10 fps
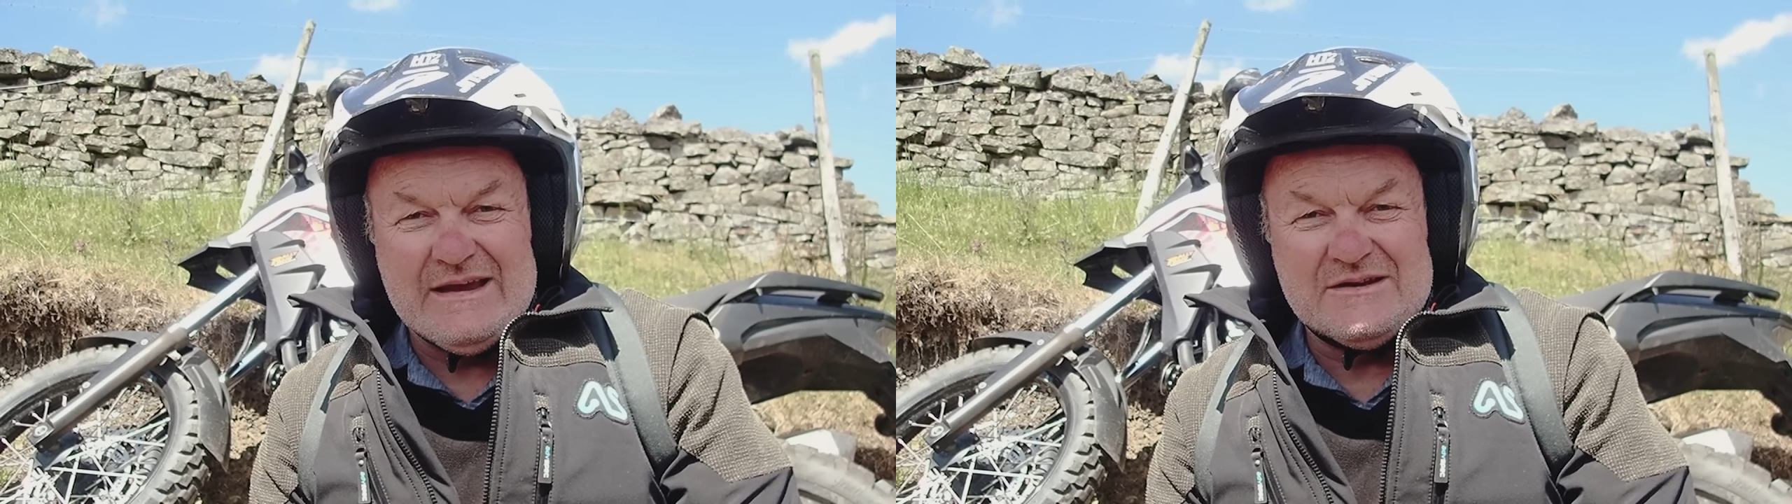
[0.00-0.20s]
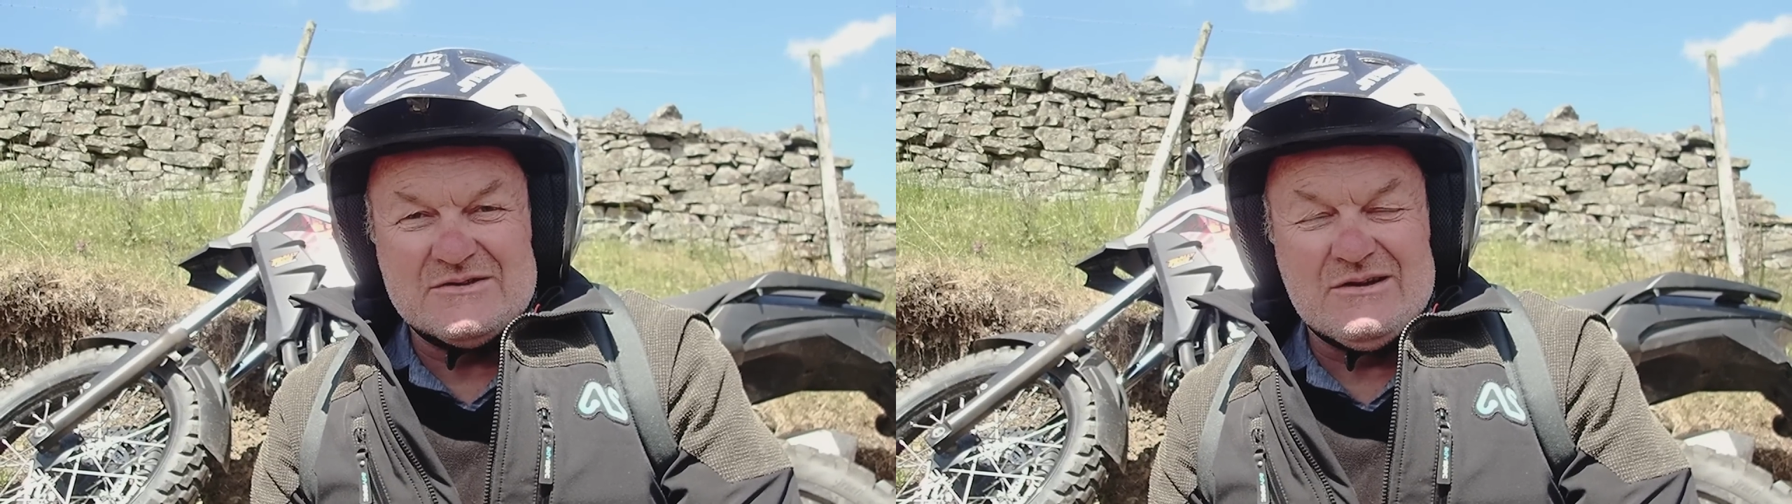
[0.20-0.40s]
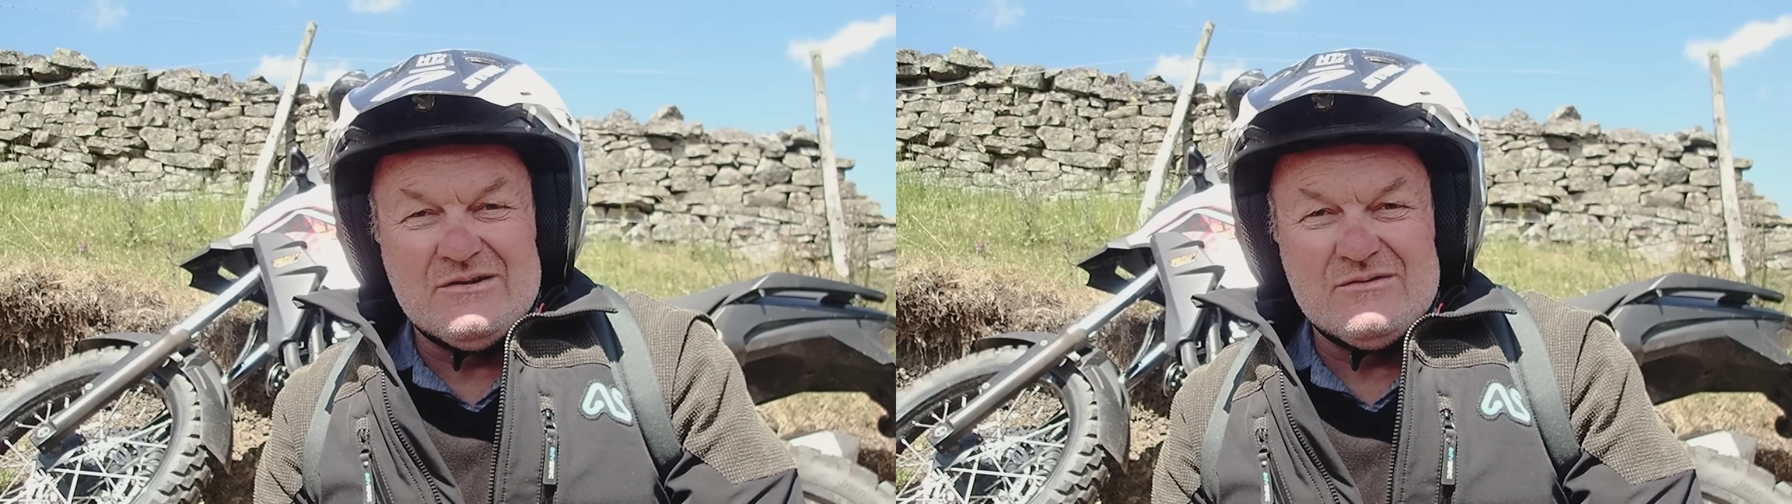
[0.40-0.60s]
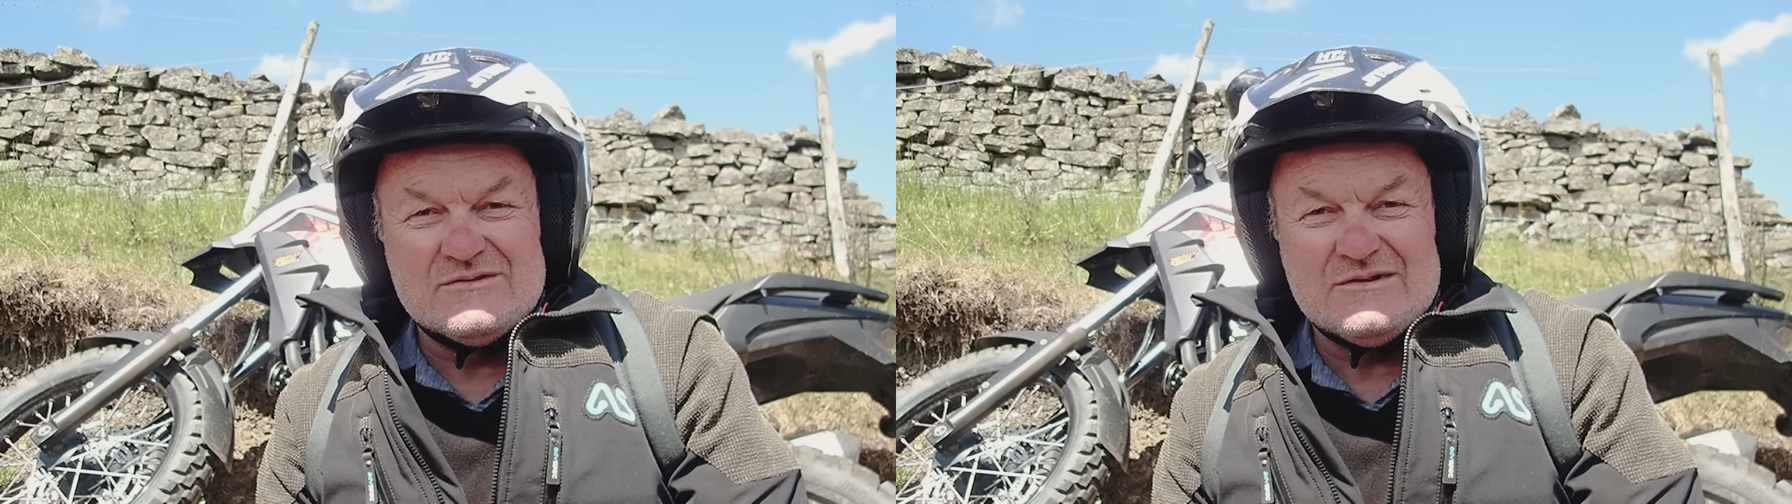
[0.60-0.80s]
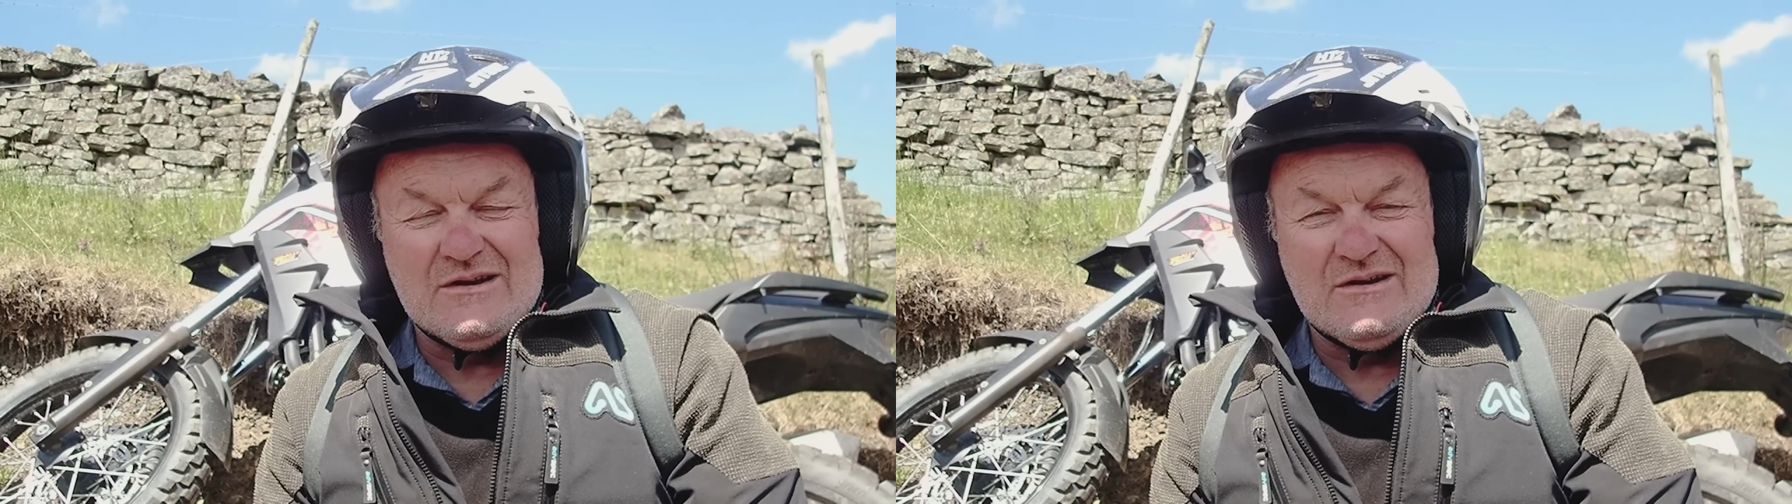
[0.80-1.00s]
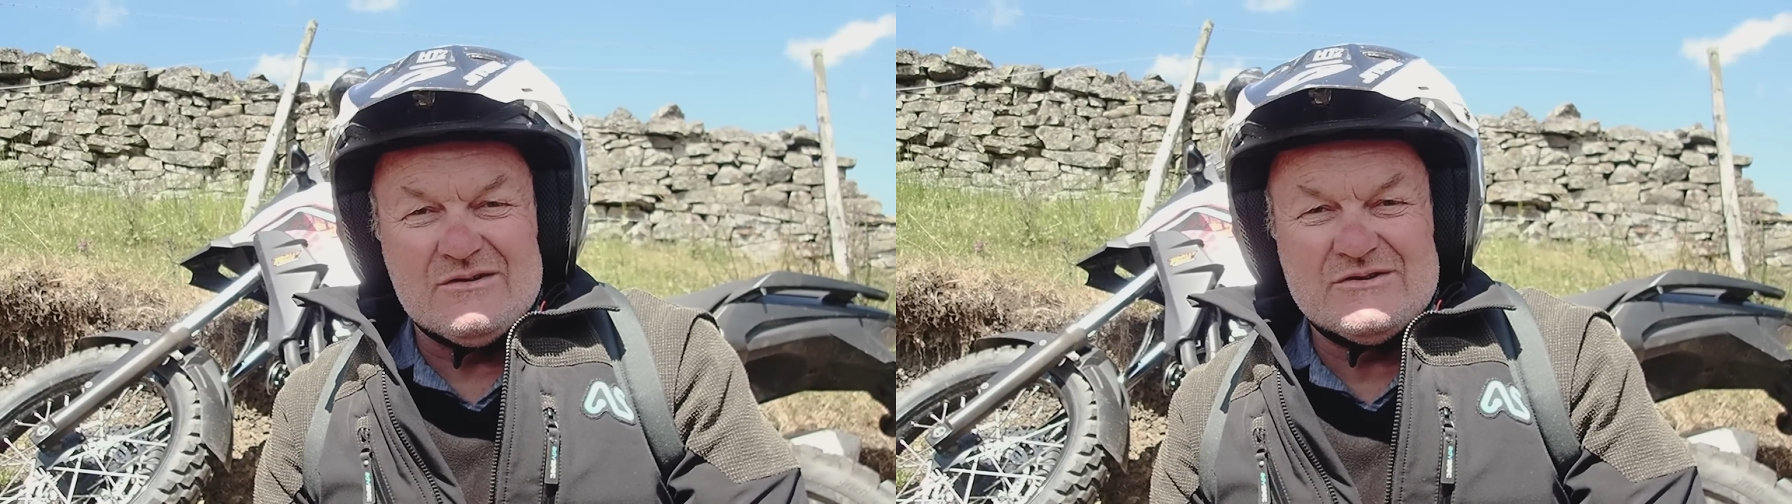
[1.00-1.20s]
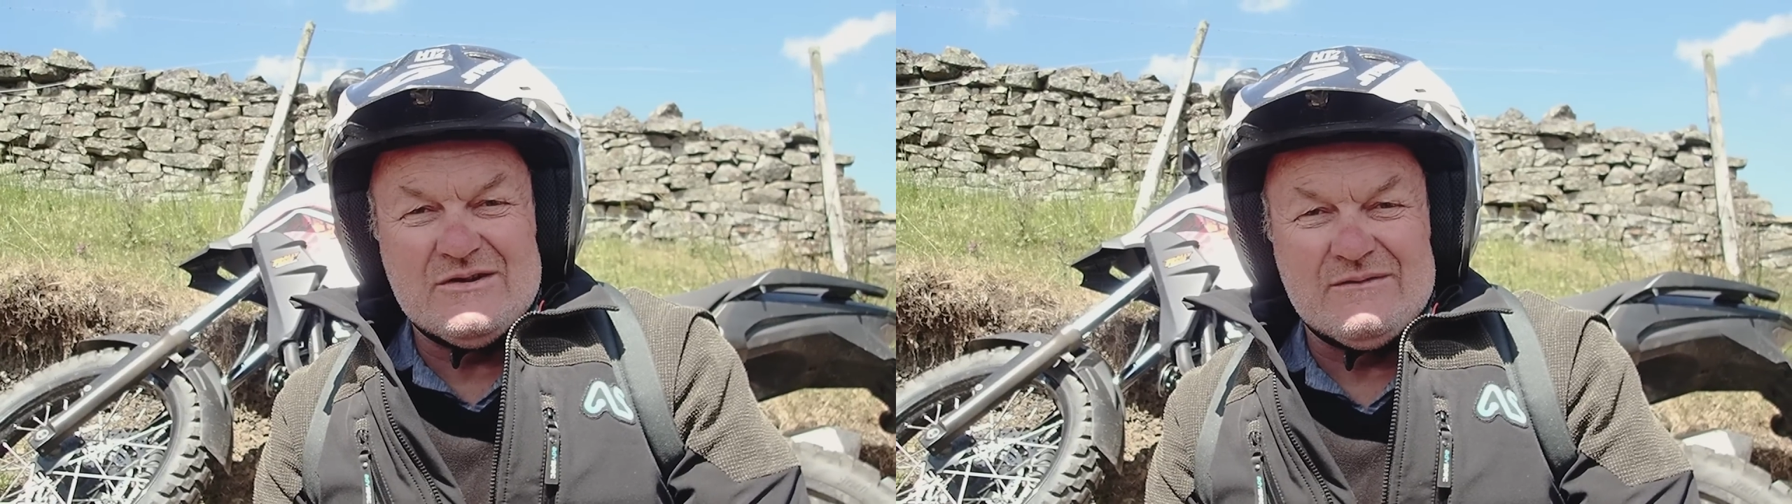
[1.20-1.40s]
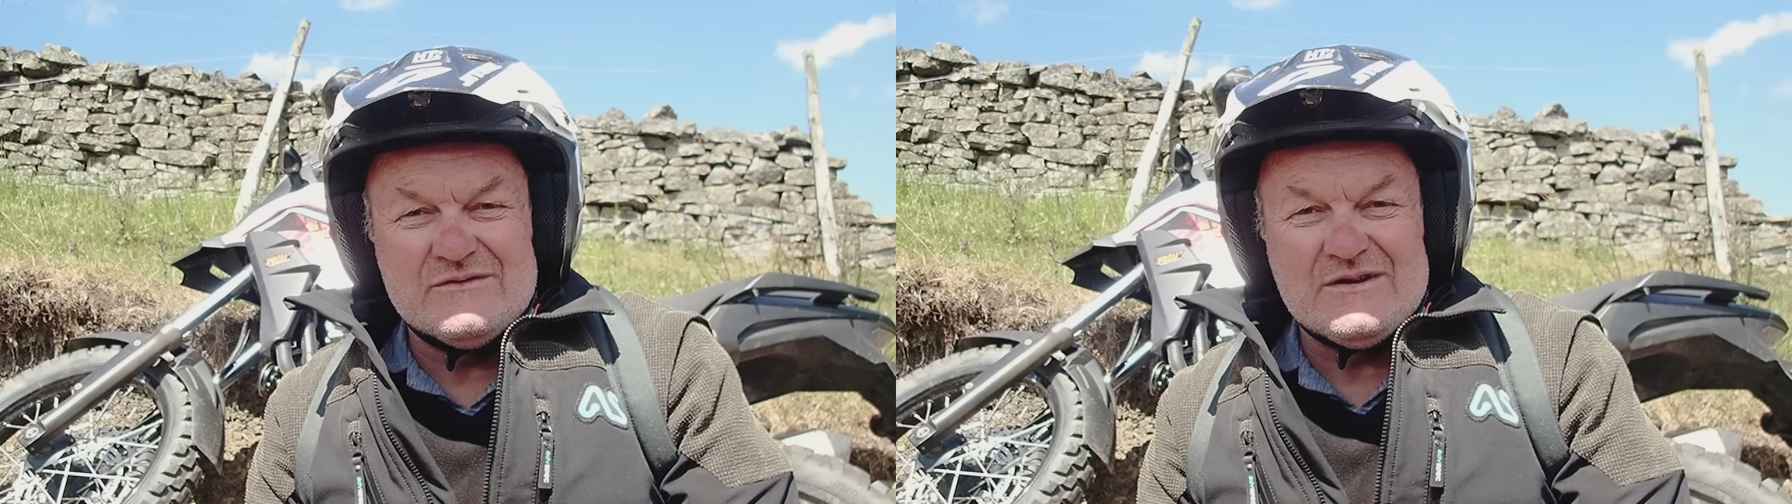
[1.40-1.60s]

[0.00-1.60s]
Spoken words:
excludes a lot of stuff.